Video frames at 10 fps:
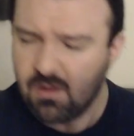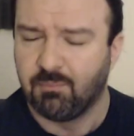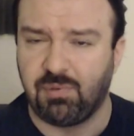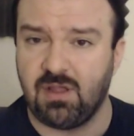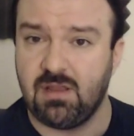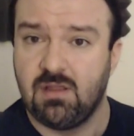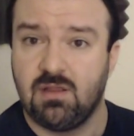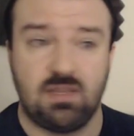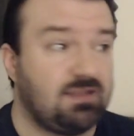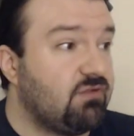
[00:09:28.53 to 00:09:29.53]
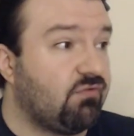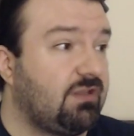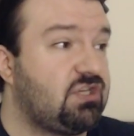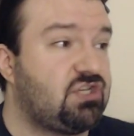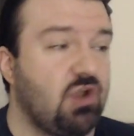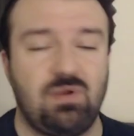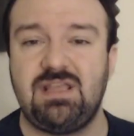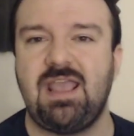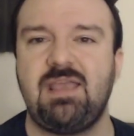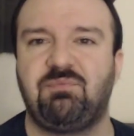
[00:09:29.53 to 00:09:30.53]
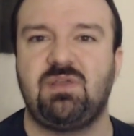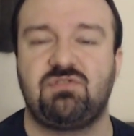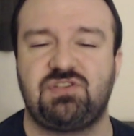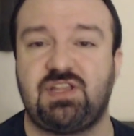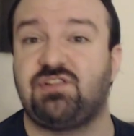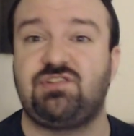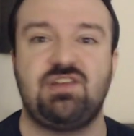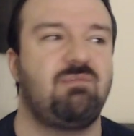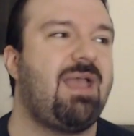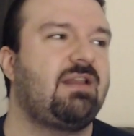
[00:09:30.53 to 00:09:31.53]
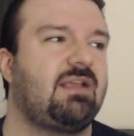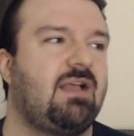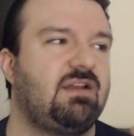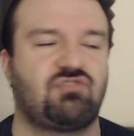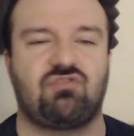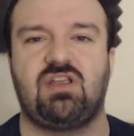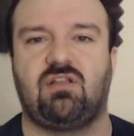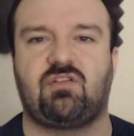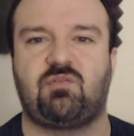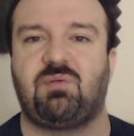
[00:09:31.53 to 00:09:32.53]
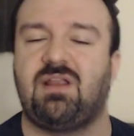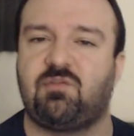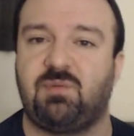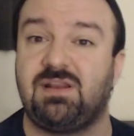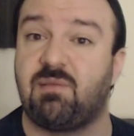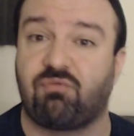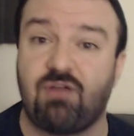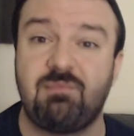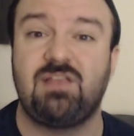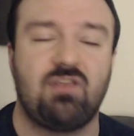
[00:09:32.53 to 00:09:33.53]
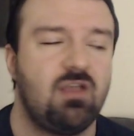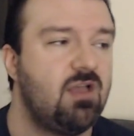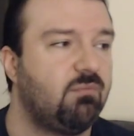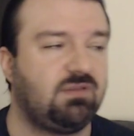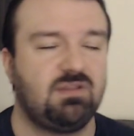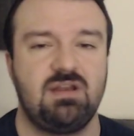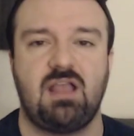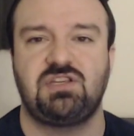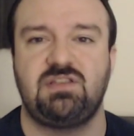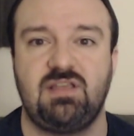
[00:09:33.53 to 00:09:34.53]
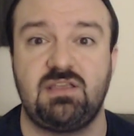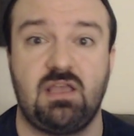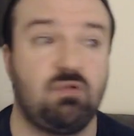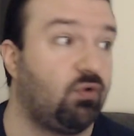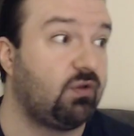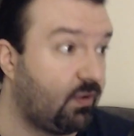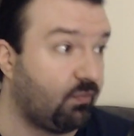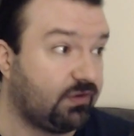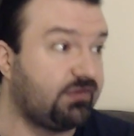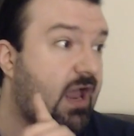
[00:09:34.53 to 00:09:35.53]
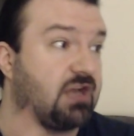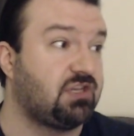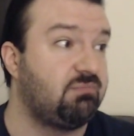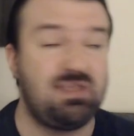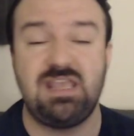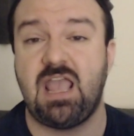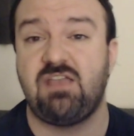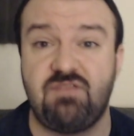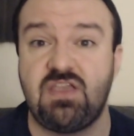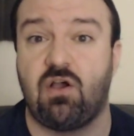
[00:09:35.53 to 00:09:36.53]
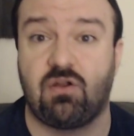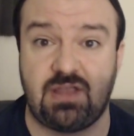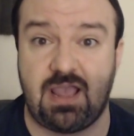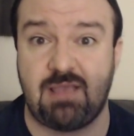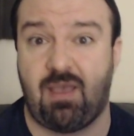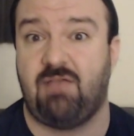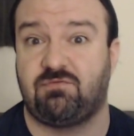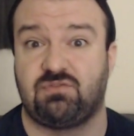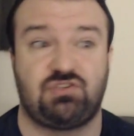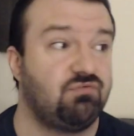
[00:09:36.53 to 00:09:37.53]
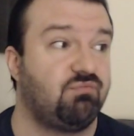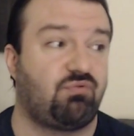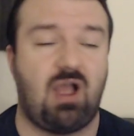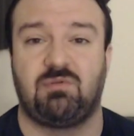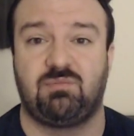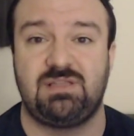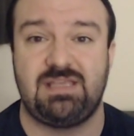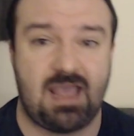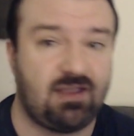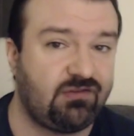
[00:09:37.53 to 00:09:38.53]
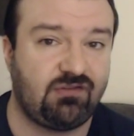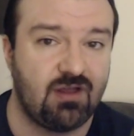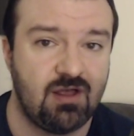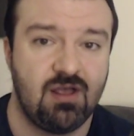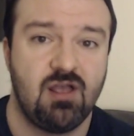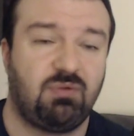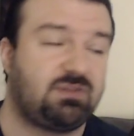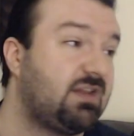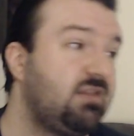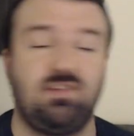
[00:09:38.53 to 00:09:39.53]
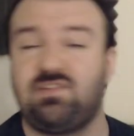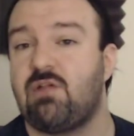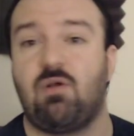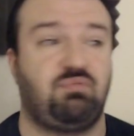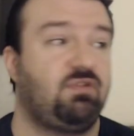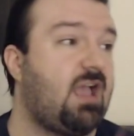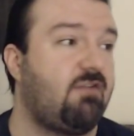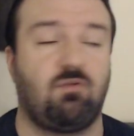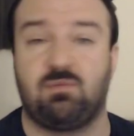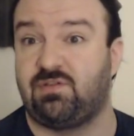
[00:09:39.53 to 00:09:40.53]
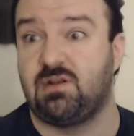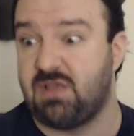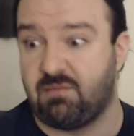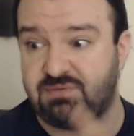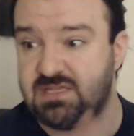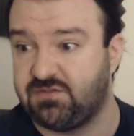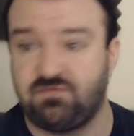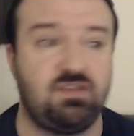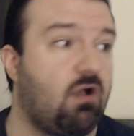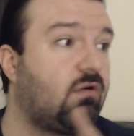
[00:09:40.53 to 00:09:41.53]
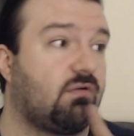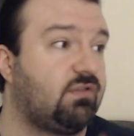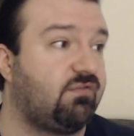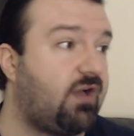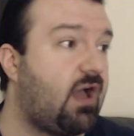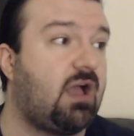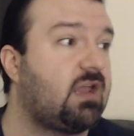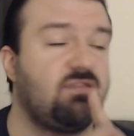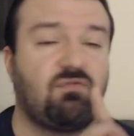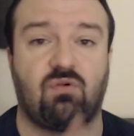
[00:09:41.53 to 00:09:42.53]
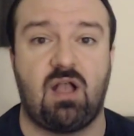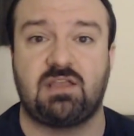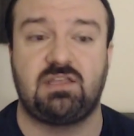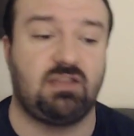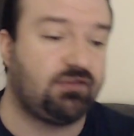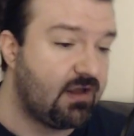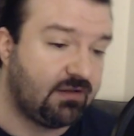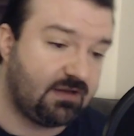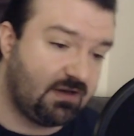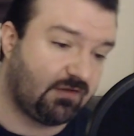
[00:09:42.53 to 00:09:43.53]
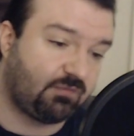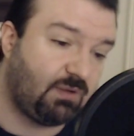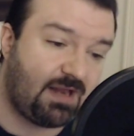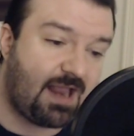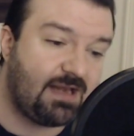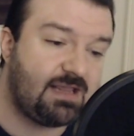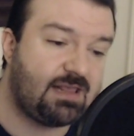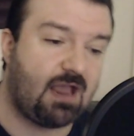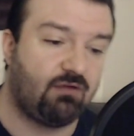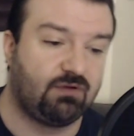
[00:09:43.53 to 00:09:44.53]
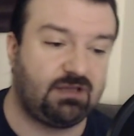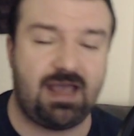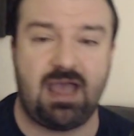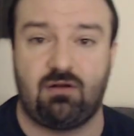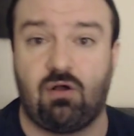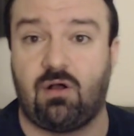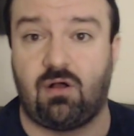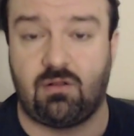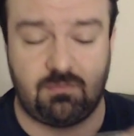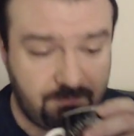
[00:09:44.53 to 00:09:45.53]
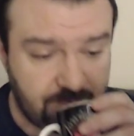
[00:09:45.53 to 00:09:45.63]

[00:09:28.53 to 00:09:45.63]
But it didn't really show any gameplay. It was just like a cinematic kind of trailer exp explaining the premise, but didn't actually tell you. Will, will this actually be a VR game? I have to assume probably yes. But they didn't even say what platform is going to be on PSVR or the Vive or Oculus. They didn't explain any of that really at all.